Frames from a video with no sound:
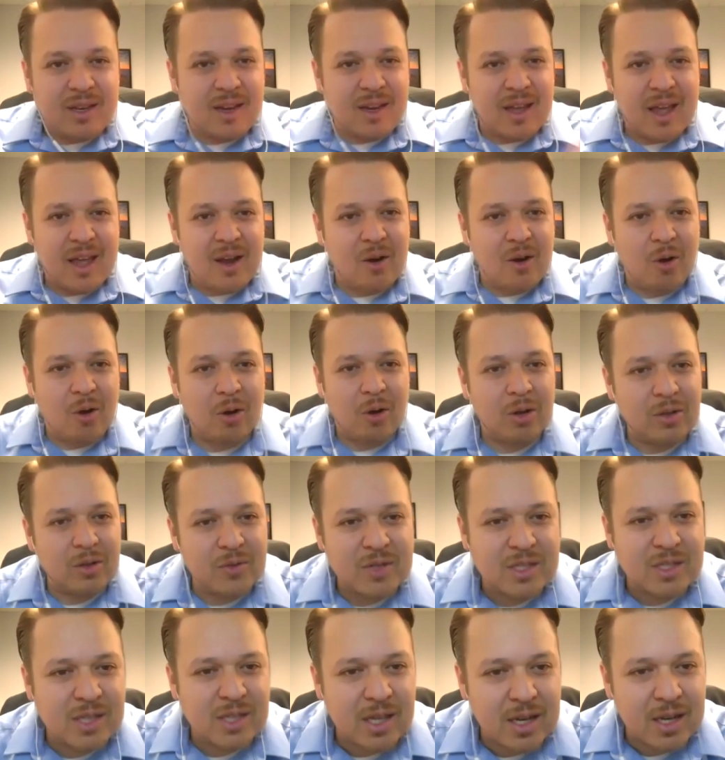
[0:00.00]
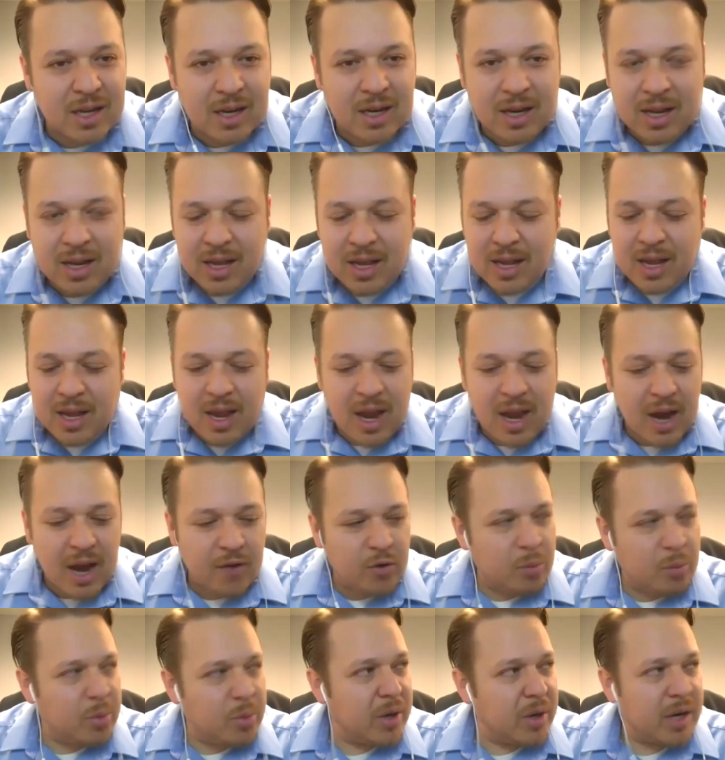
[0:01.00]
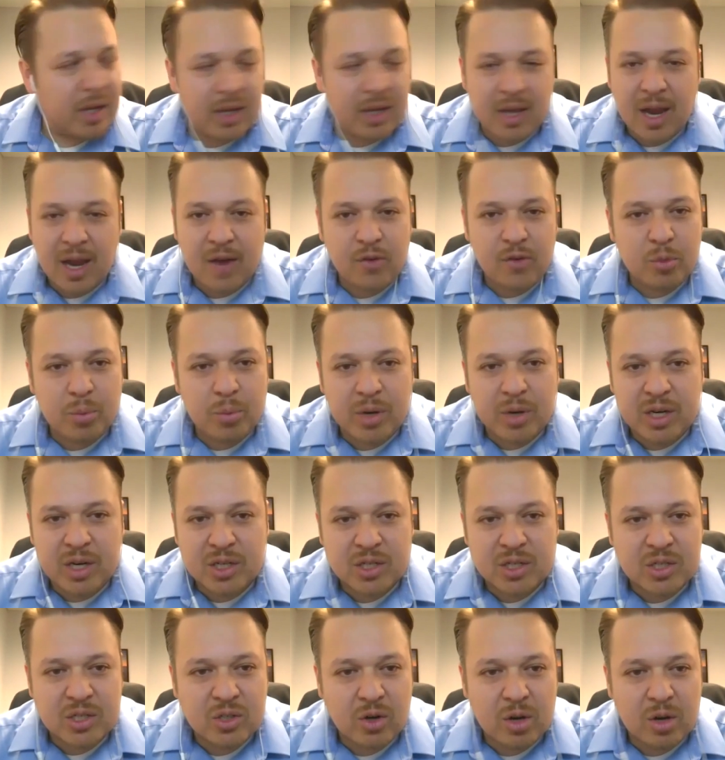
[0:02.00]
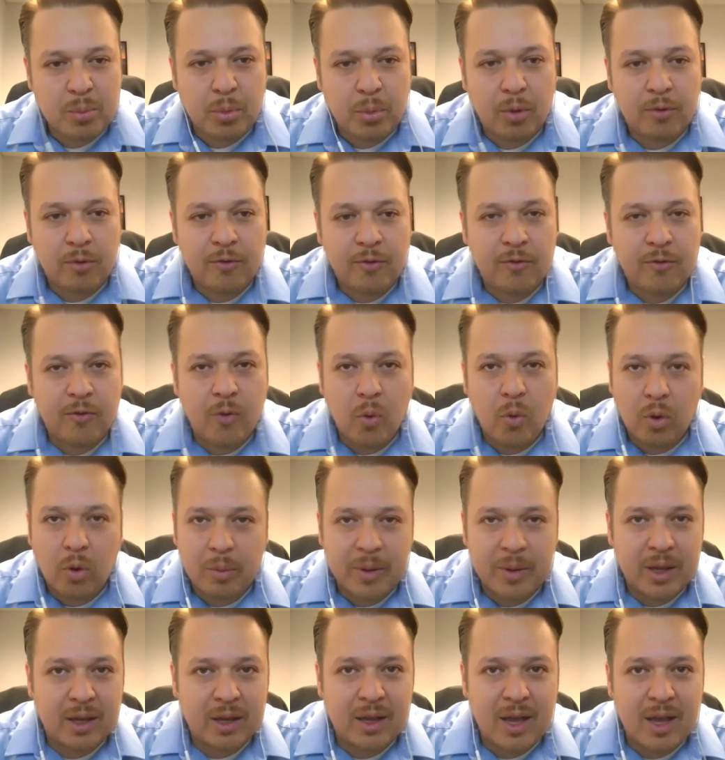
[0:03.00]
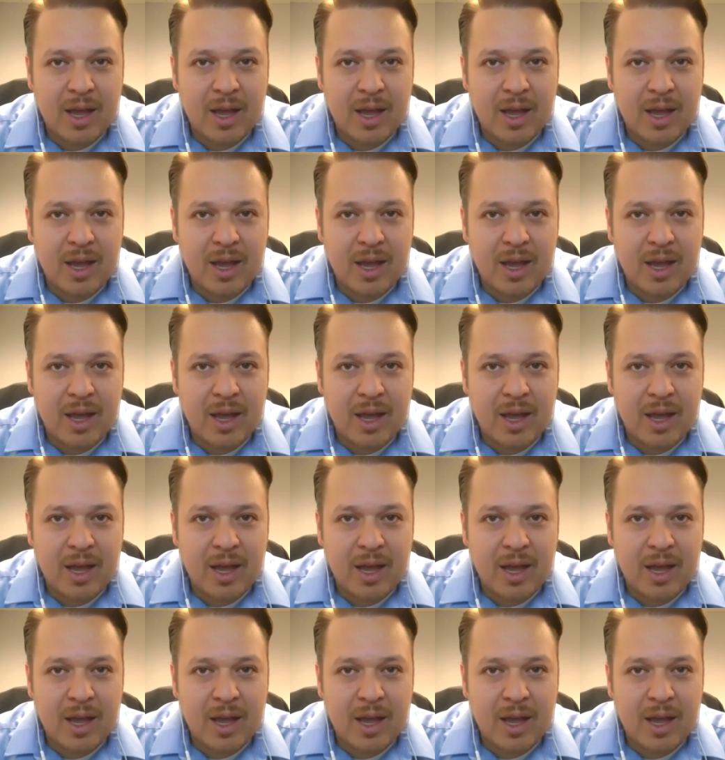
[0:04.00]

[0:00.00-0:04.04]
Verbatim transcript: And all wow. of a sudden, everybody, everybody just started performing.